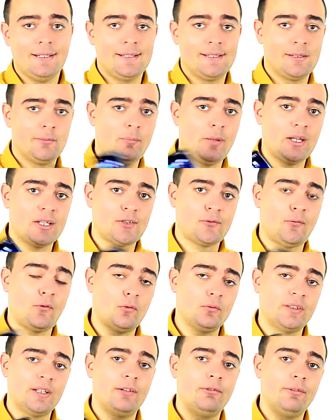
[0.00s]
is the best
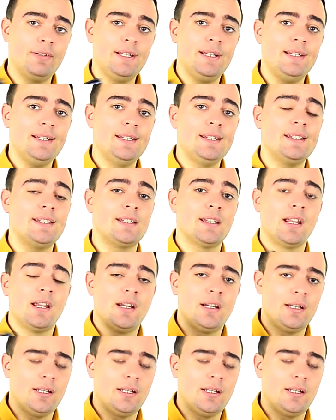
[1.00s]
phone there is.